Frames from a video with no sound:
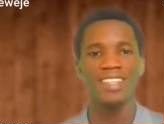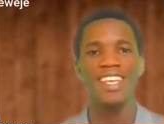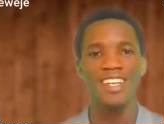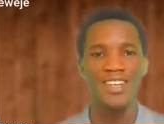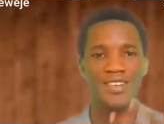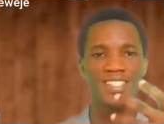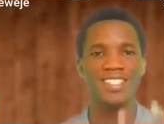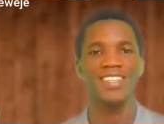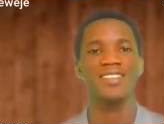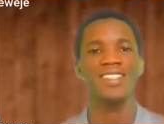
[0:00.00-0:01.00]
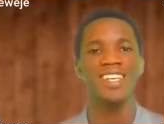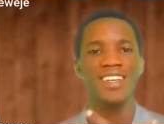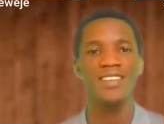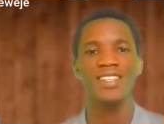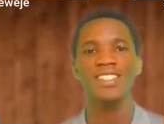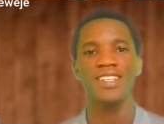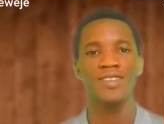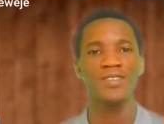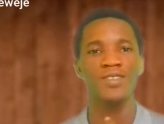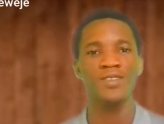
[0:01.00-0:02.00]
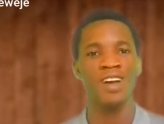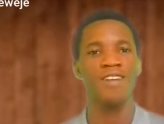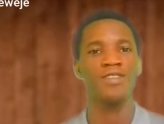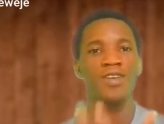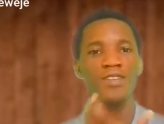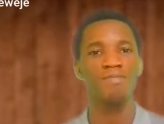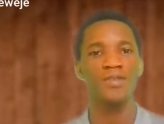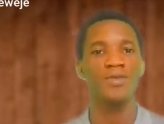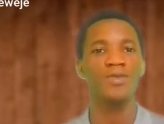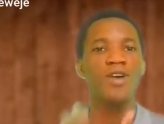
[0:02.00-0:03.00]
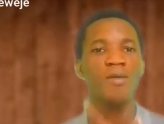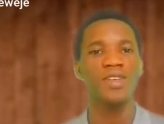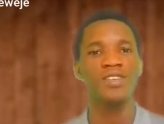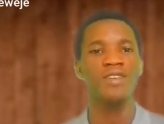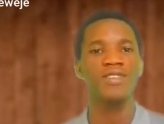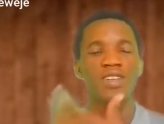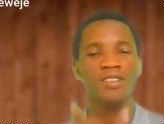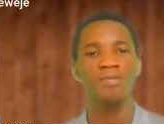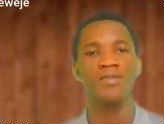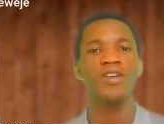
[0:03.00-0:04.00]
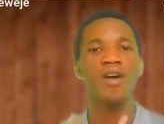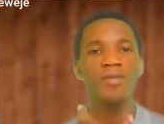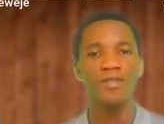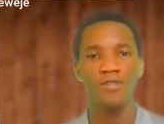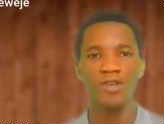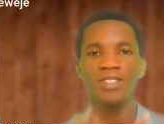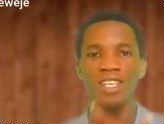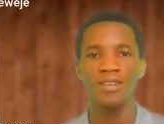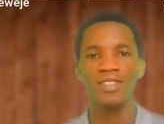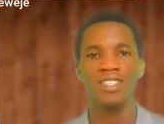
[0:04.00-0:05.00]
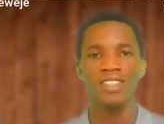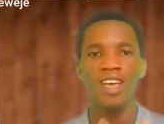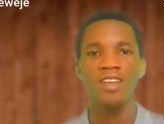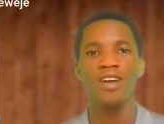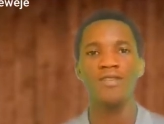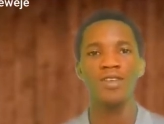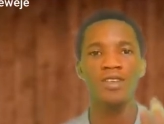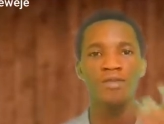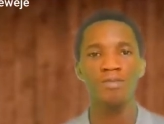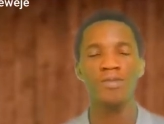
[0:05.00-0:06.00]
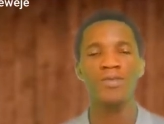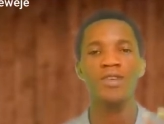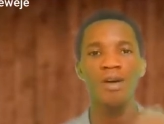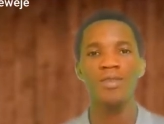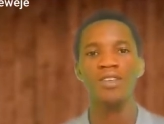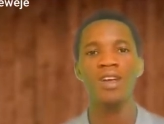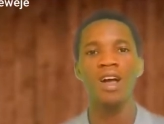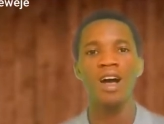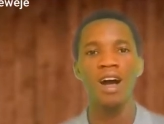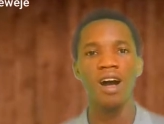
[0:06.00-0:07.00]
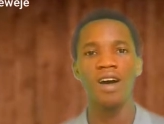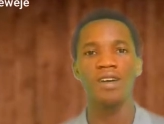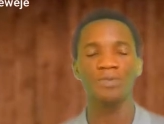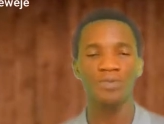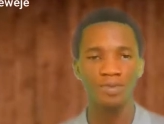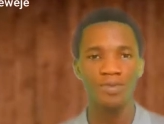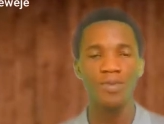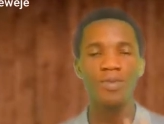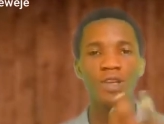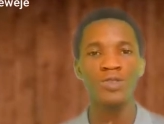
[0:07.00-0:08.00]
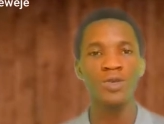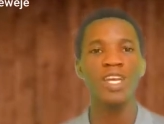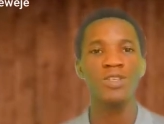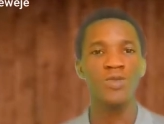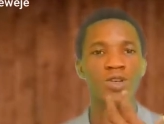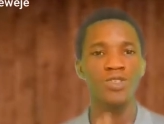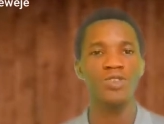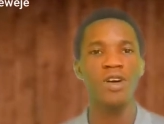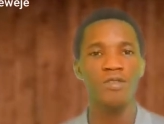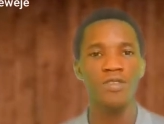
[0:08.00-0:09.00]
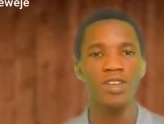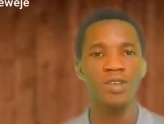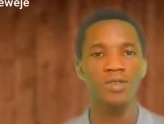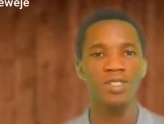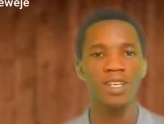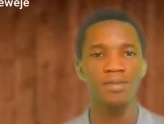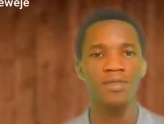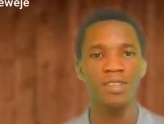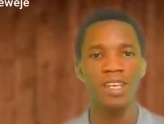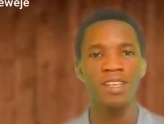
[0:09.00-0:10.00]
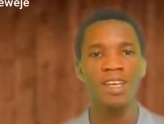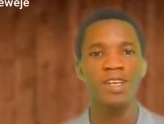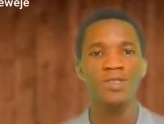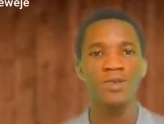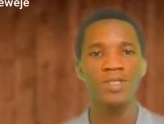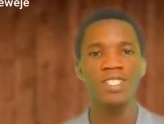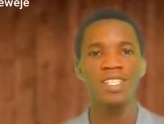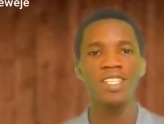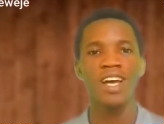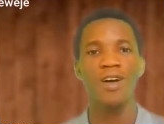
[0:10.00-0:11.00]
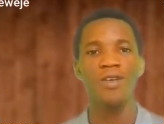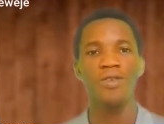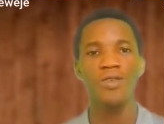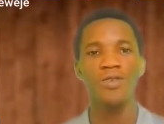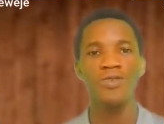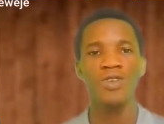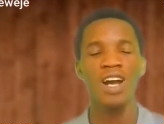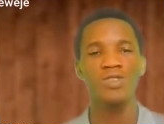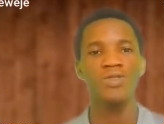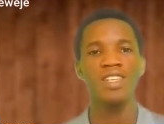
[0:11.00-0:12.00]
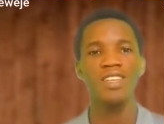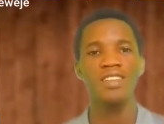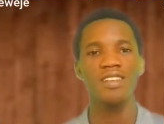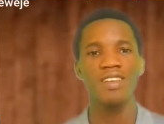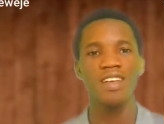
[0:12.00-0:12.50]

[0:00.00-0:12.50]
Increase sales, increase sales. You have a lot of people coming. You have a lot of people coming for your services. You have a lot of people coming uh, to get what you're offering onto them, okay? So you see, now you're actually